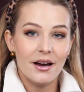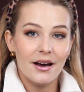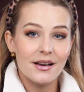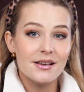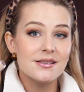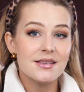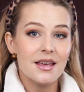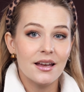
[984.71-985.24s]

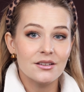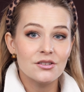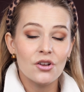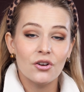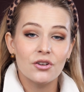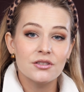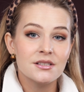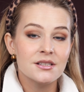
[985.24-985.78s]
eyes and
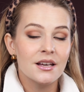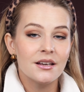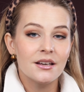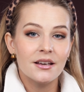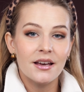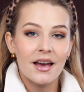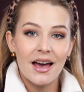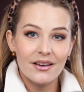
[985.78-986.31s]
not
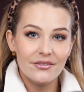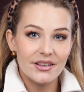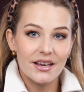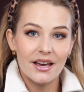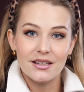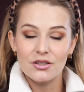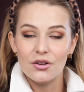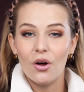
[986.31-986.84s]
heavy
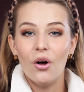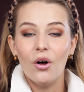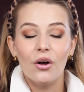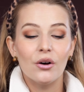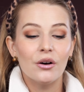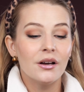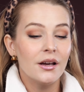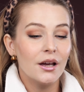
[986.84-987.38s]
at
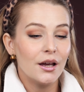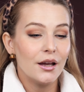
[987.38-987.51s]
all.